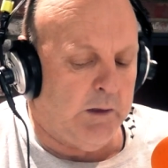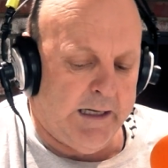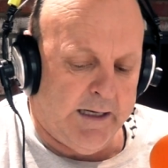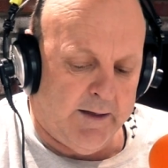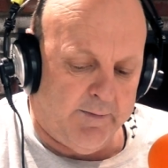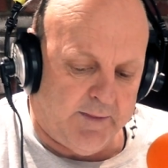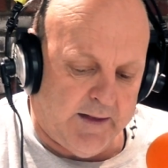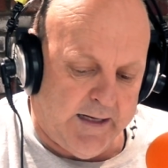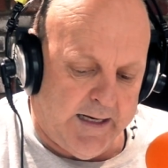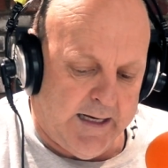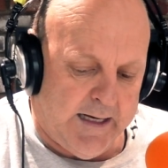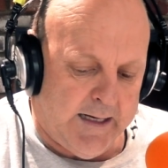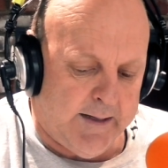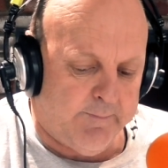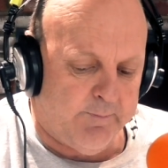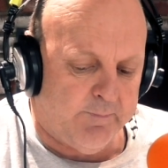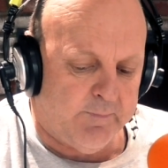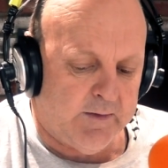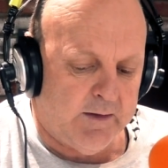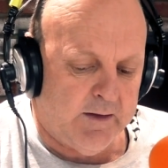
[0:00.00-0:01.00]
out there,
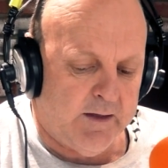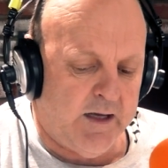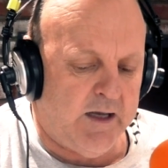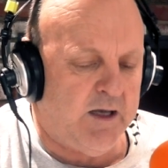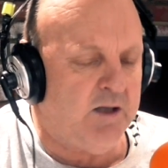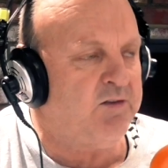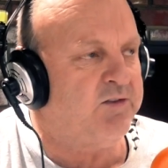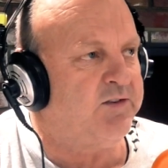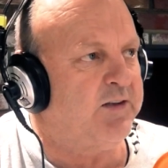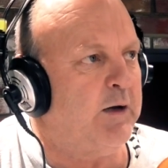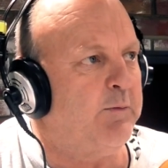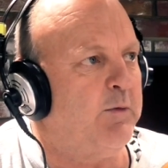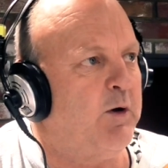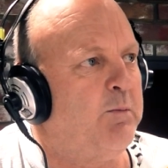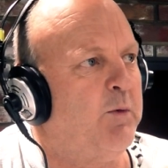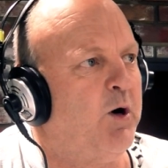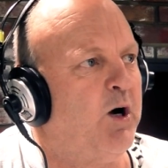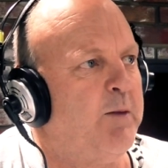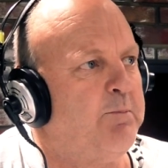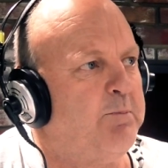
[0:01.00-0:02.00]
here's some of
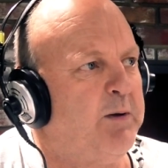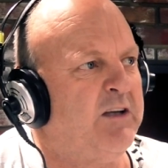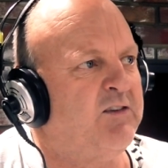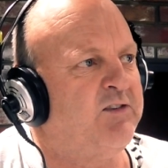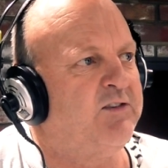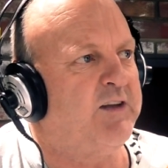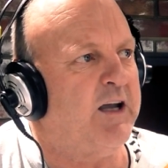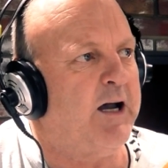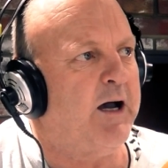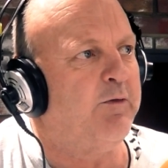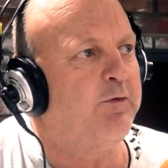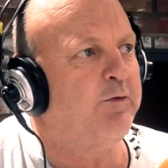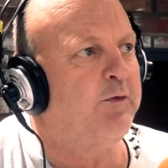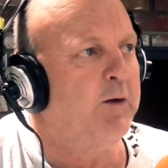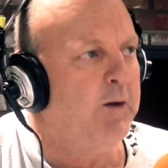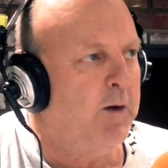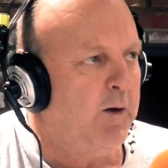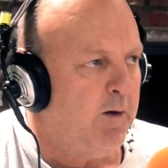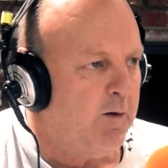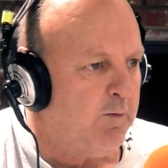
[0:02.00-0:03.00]
my best stuff
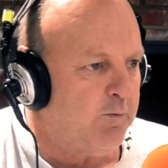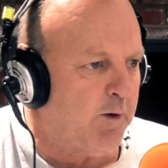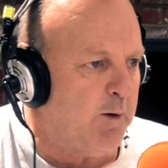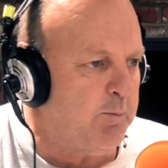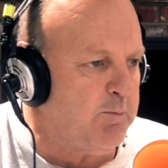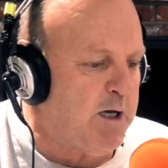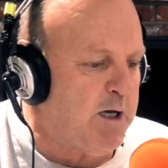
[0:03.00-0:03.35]
from